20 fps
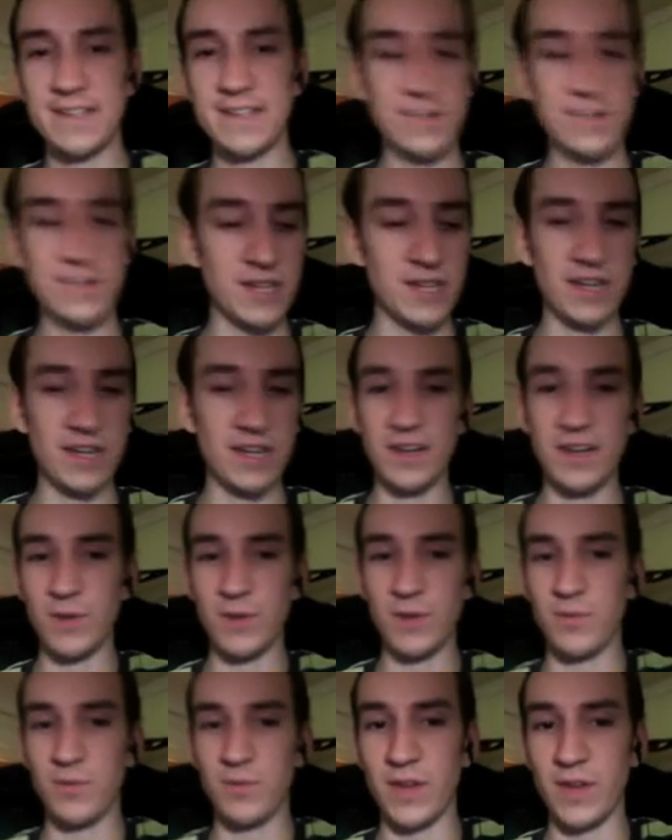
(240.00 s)
Seems like an
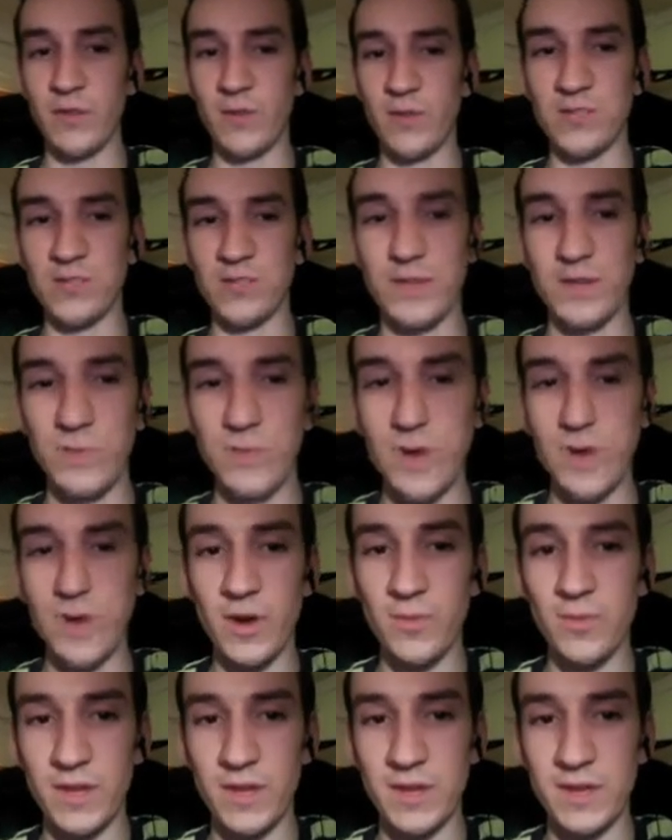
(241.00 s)
anemic play. I wish we had better
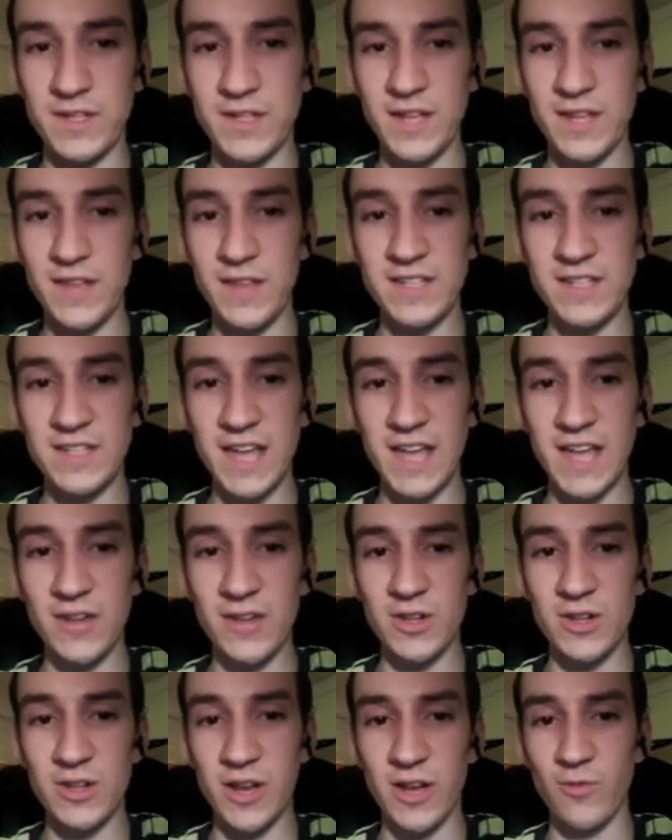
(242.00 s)
plays. This hand
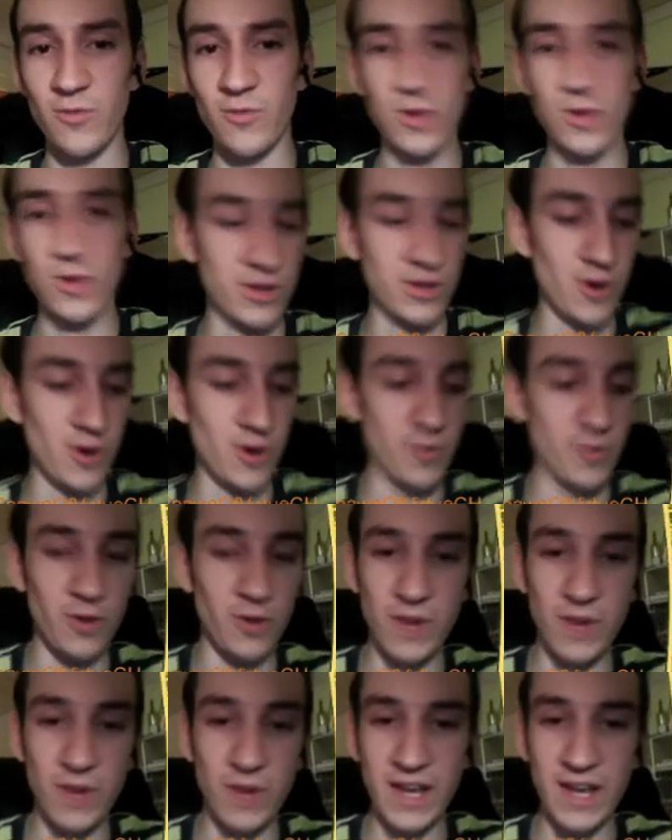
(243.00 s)
looked like a really good opener,
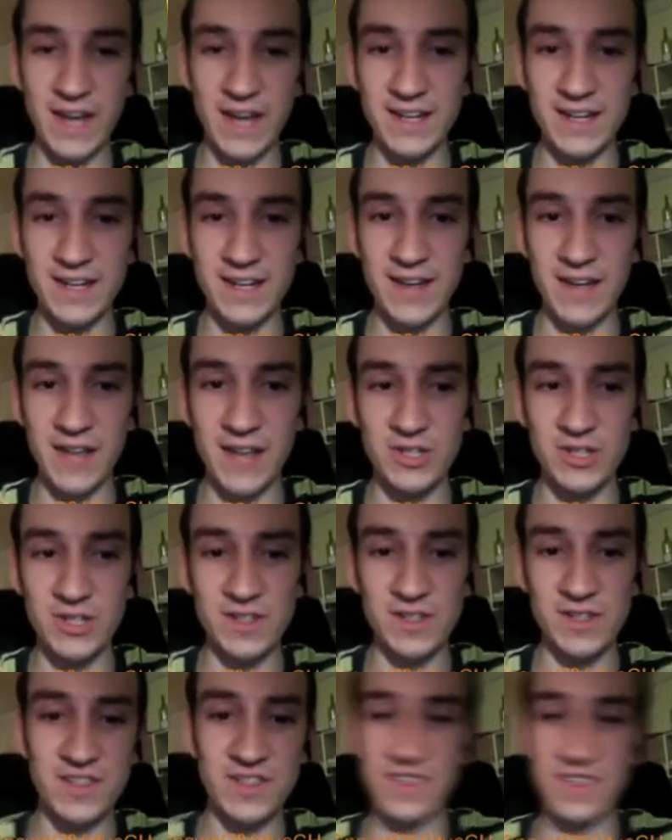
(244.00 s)
but again, it didn't
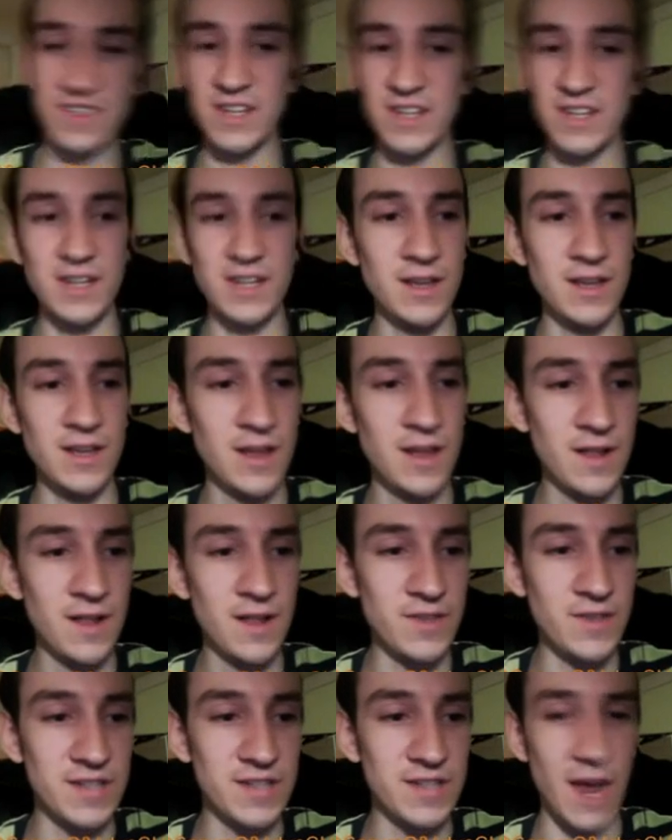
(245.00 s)
naturally see
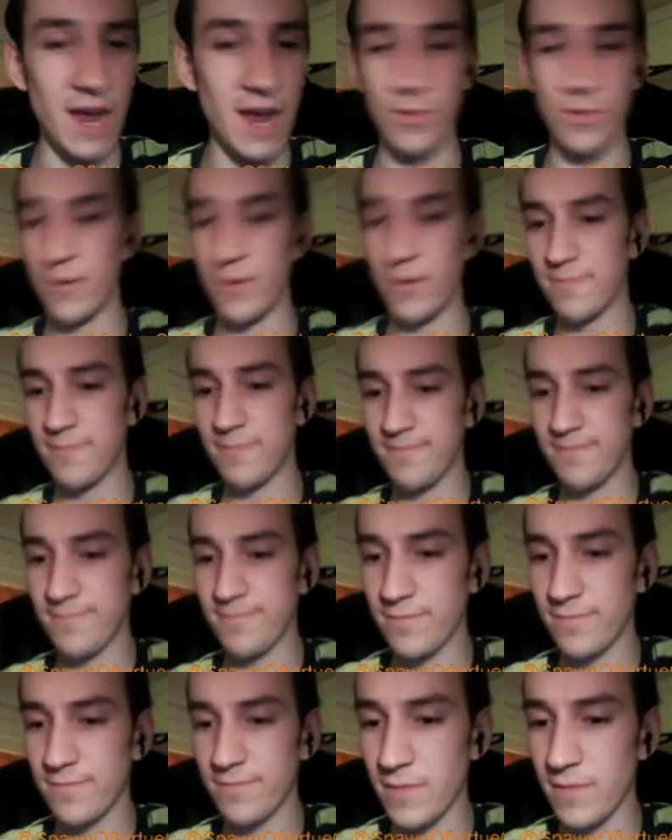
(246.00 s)
the tapper.
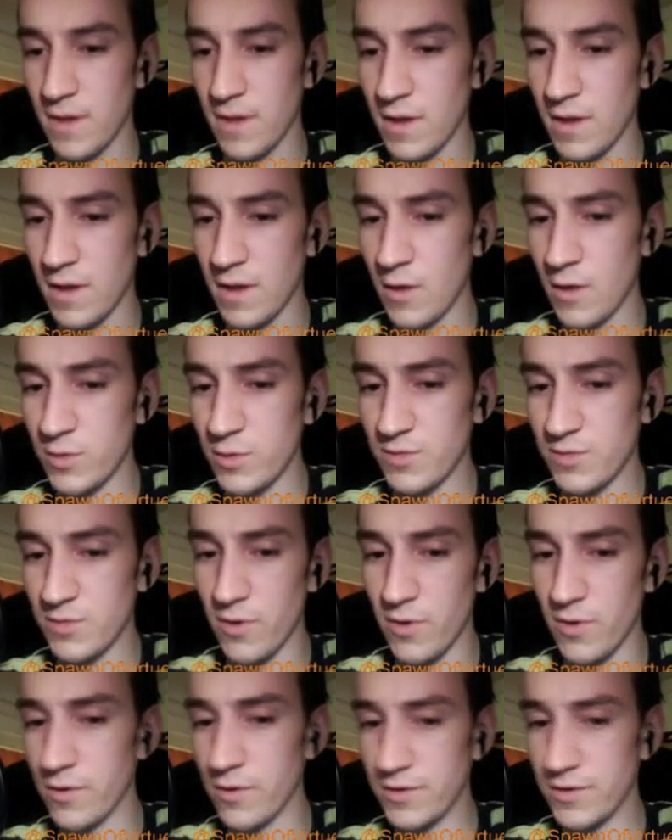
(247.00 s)

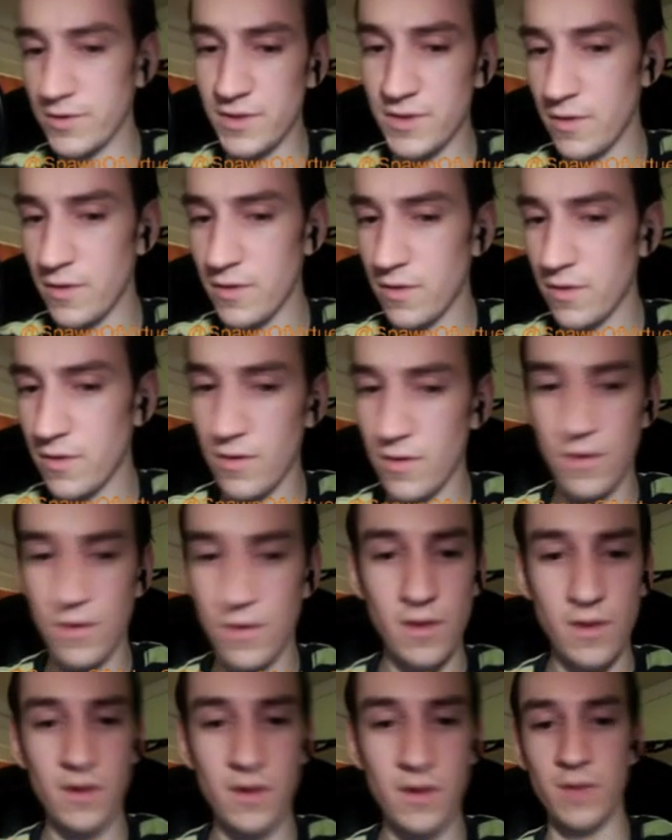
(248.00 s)
Whispers.
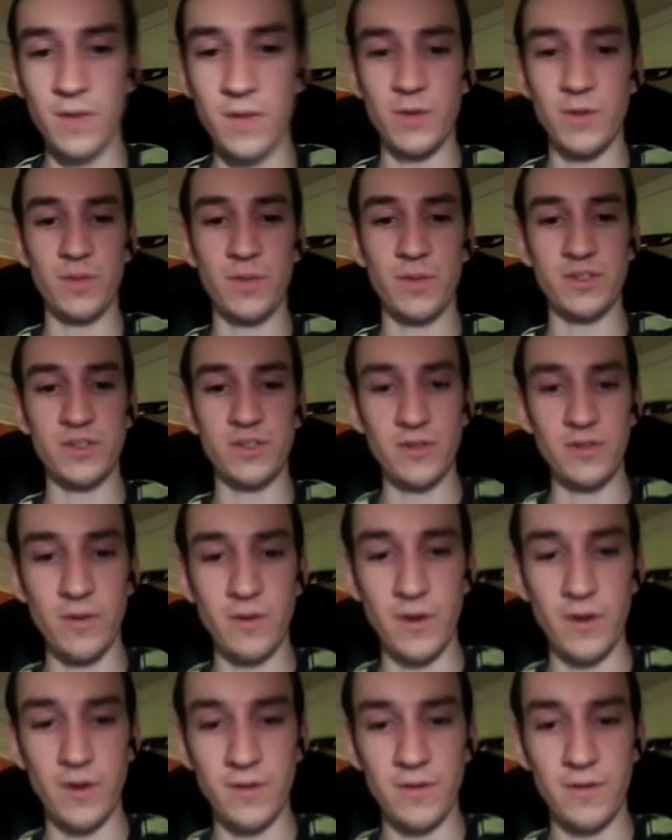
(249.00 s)
Okay, I'm going to pitch a
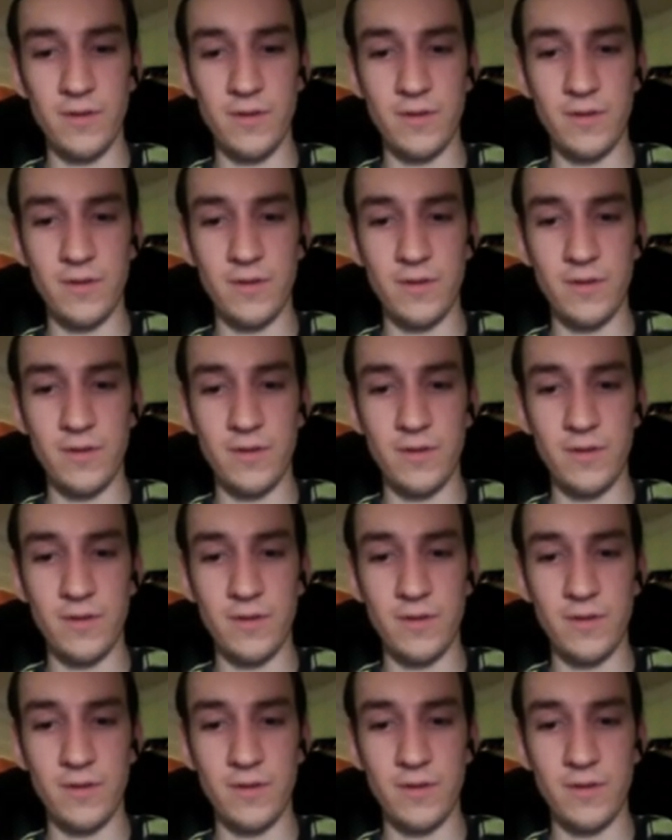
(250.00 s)
Glittering.